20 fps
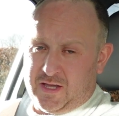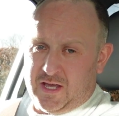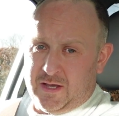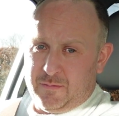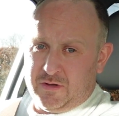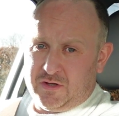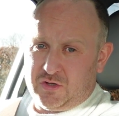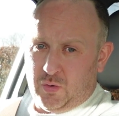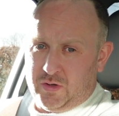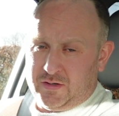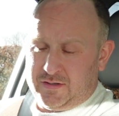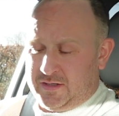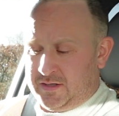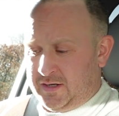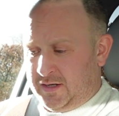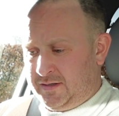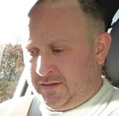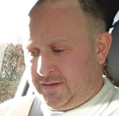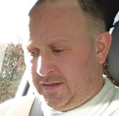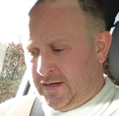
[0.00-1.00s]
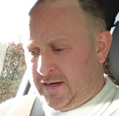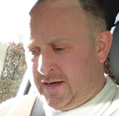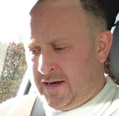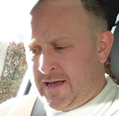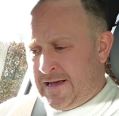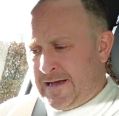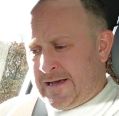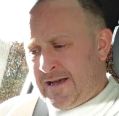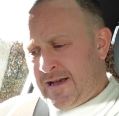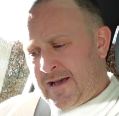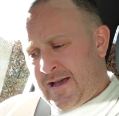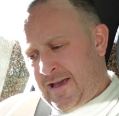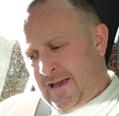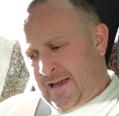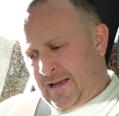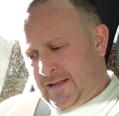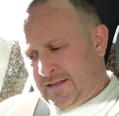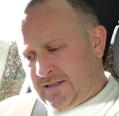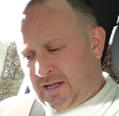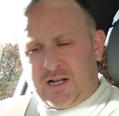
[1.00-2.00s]
came in 2019
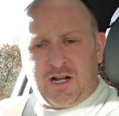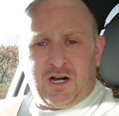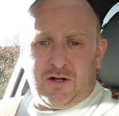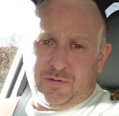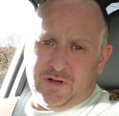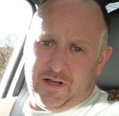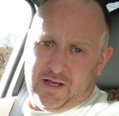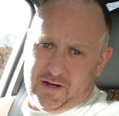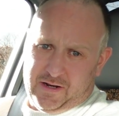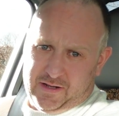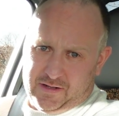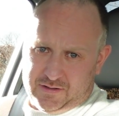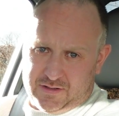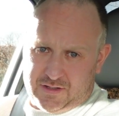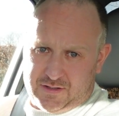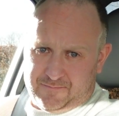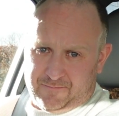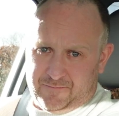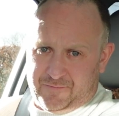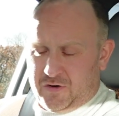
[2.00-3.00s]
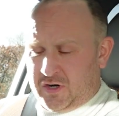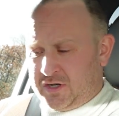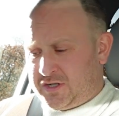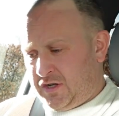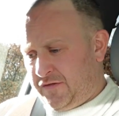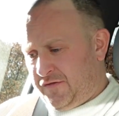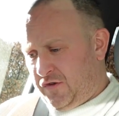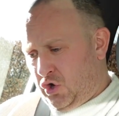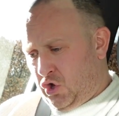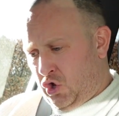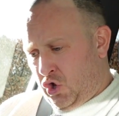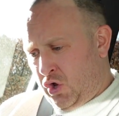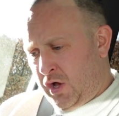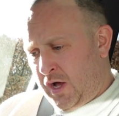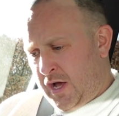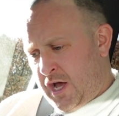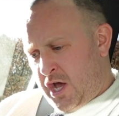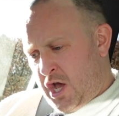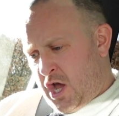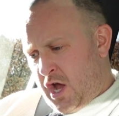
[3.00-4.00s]
is a couple of areas. First of all,
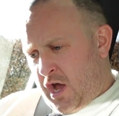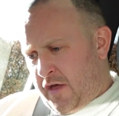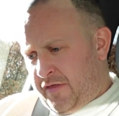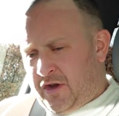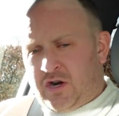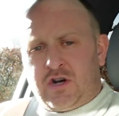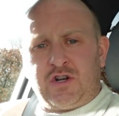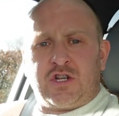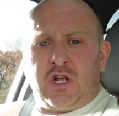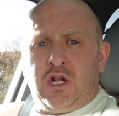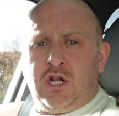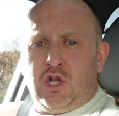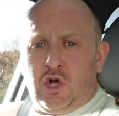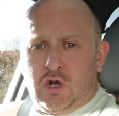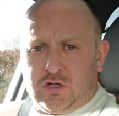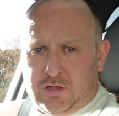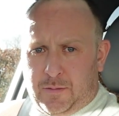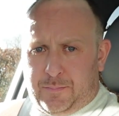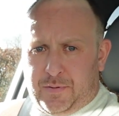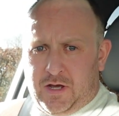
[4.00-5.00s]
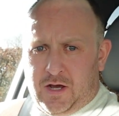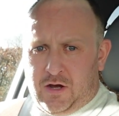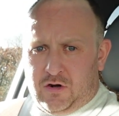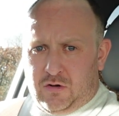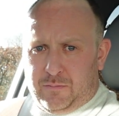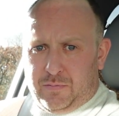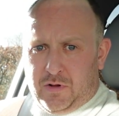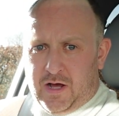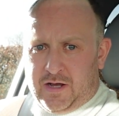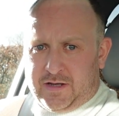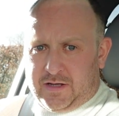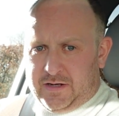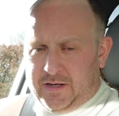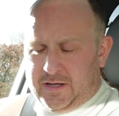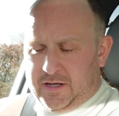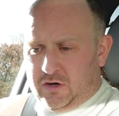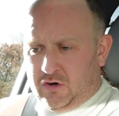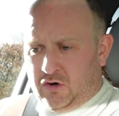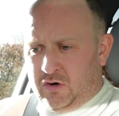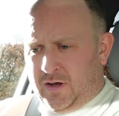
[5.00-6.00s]
there's a lot of piano black in
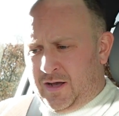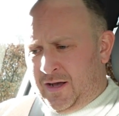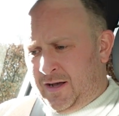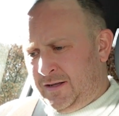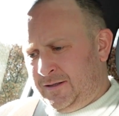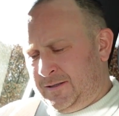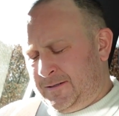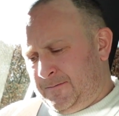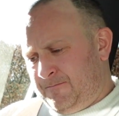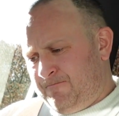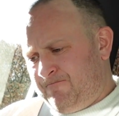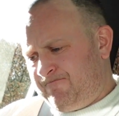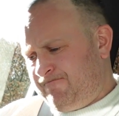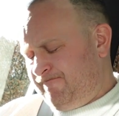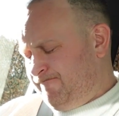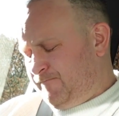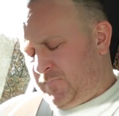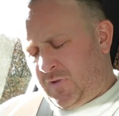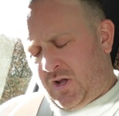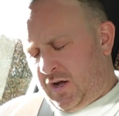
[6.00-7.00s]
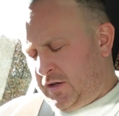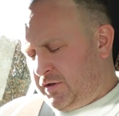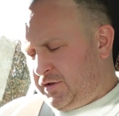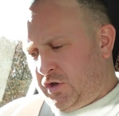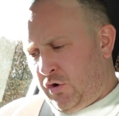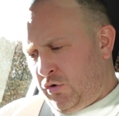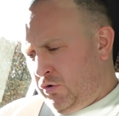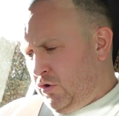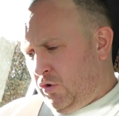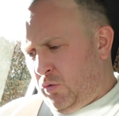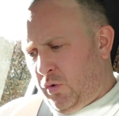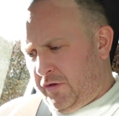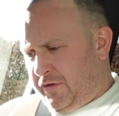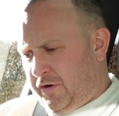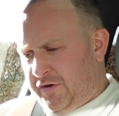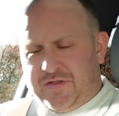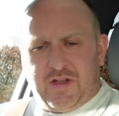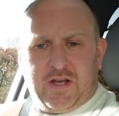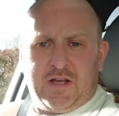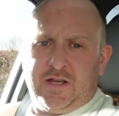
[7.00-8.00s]
here, and I don't know what
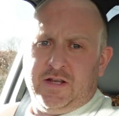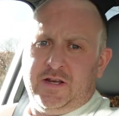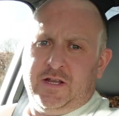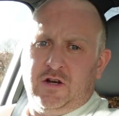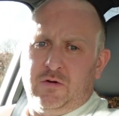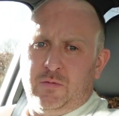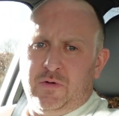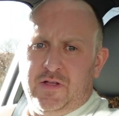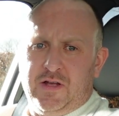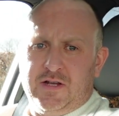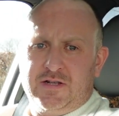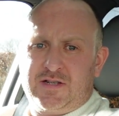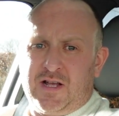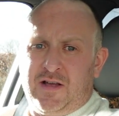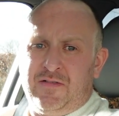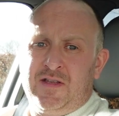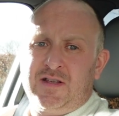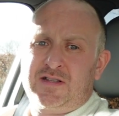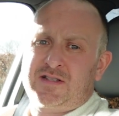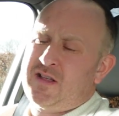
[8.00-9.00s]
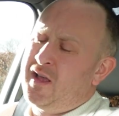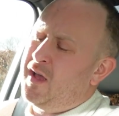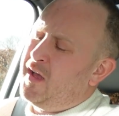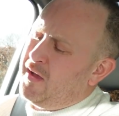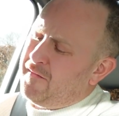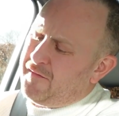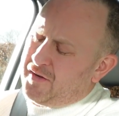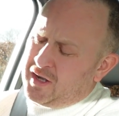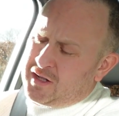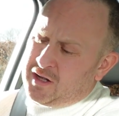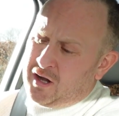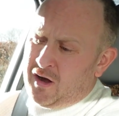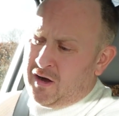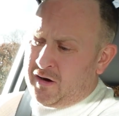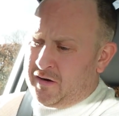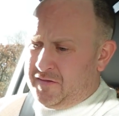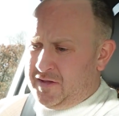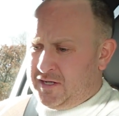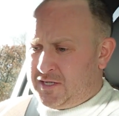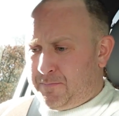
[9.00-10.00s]
they're thinking here with this. And this, for a
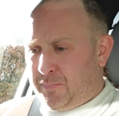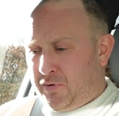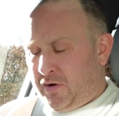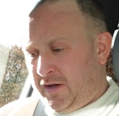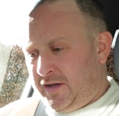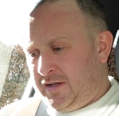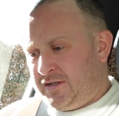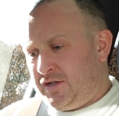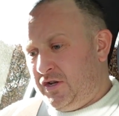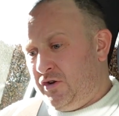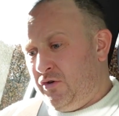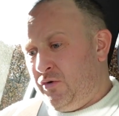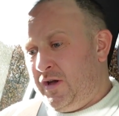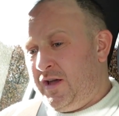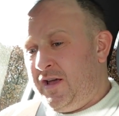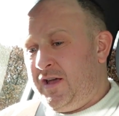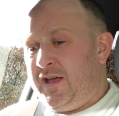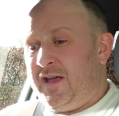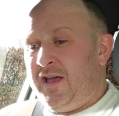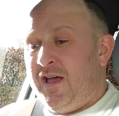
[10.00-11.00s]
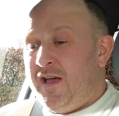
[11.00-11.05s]
car of this price, you know, it